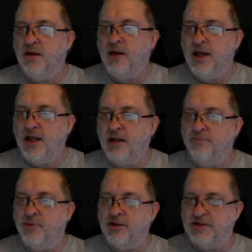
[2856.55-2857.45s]
and then
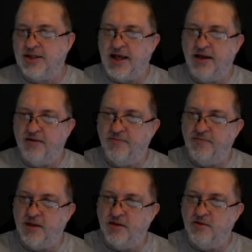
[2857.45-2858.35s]
puts that
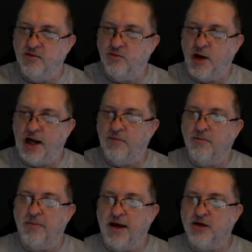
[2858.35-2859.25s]
random
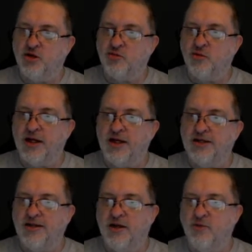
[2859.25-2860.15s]
amount of trees
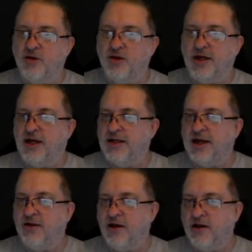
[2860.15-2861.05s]
that when you get
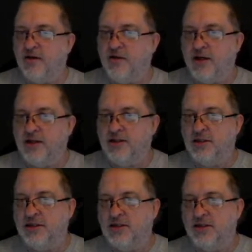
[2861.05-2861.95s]
down here, it
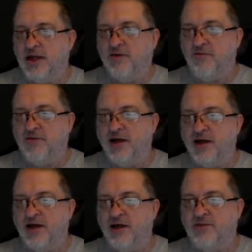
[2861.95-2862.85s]
just, everything
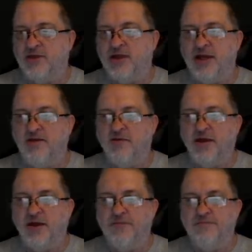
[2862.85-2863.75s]
comes together
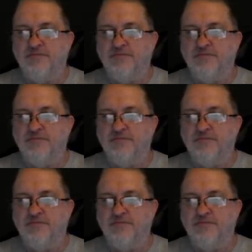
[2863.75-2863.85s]
then.